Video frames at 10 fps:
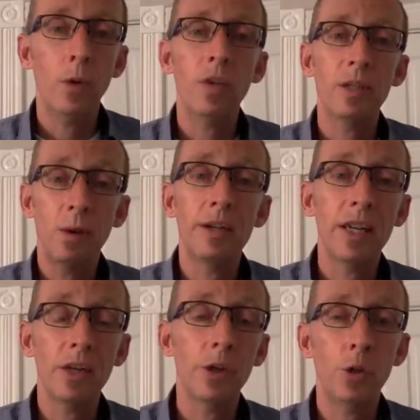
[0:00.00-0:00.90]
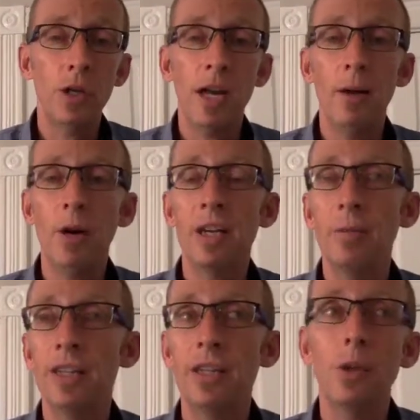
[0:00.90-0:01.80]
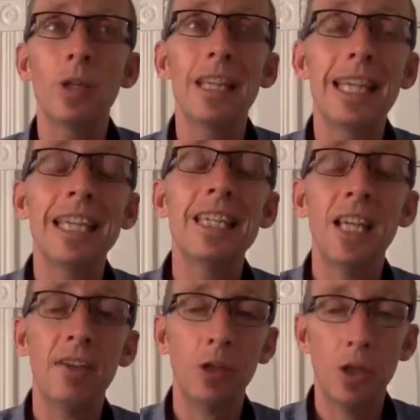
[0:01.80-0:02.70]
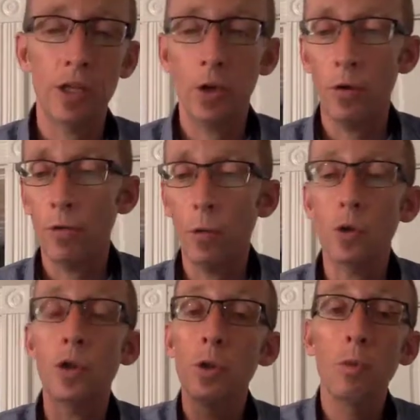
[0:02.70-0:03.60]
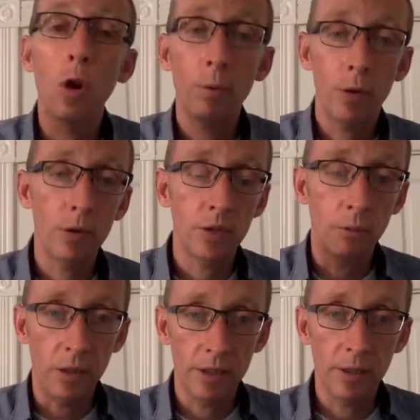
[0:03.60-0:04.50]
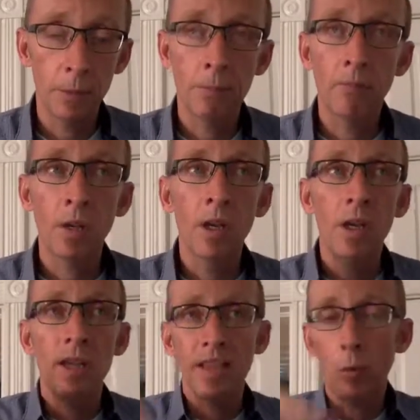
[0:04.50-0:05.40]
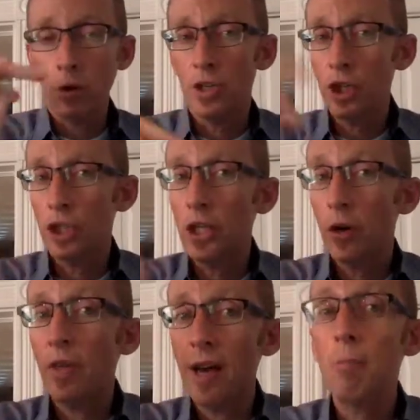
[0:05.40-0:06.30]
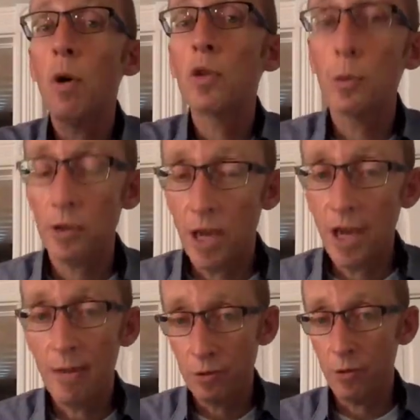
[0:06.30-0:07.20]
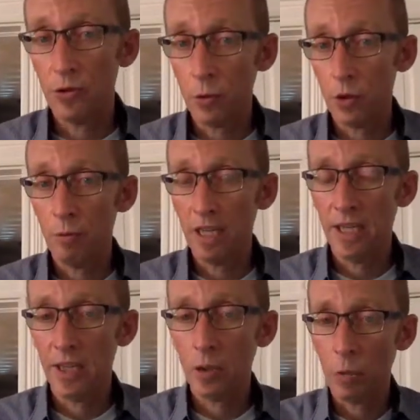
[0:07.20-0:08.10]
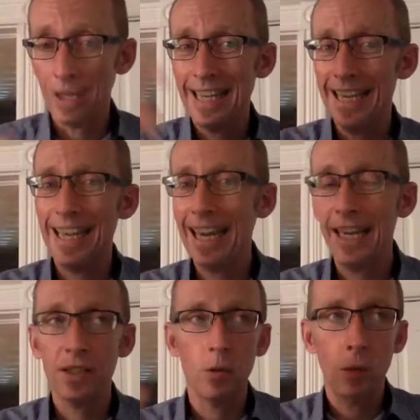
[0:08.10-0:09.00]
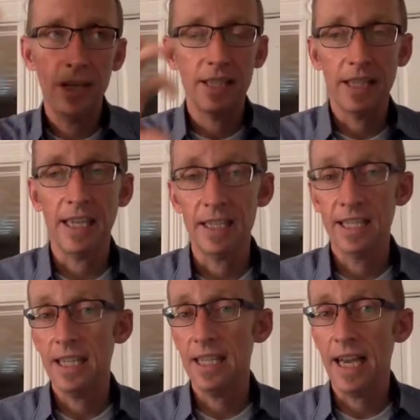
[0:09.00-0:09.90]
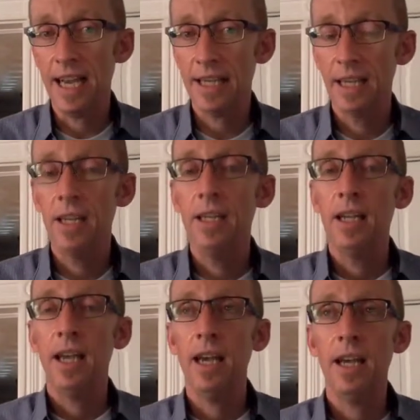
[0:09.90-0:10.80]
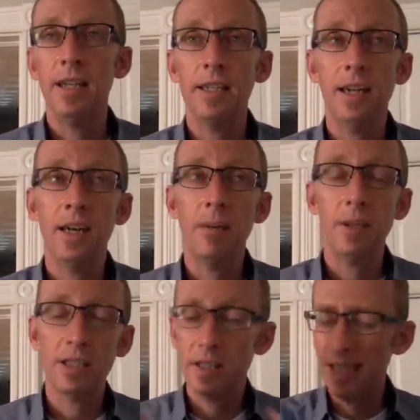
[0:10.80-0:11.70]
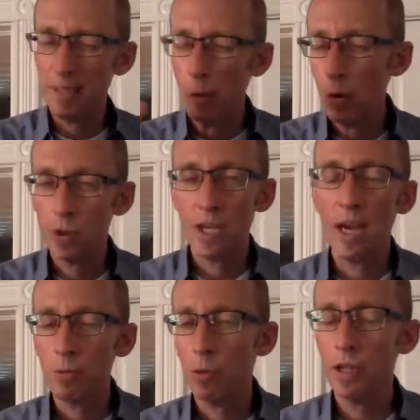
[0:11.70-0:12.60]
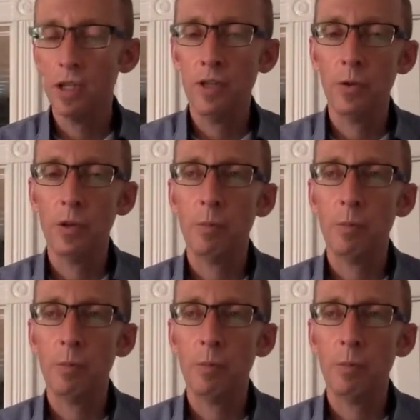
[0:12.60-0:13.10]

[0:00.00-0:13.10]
That's probably not going to do it. I recommend that you at least have to try to go for 2 blog posts a month, and then we're going to share that multiple times on social media. So we're going to enhance the ways that they can see that, and that's post types. We'll get into those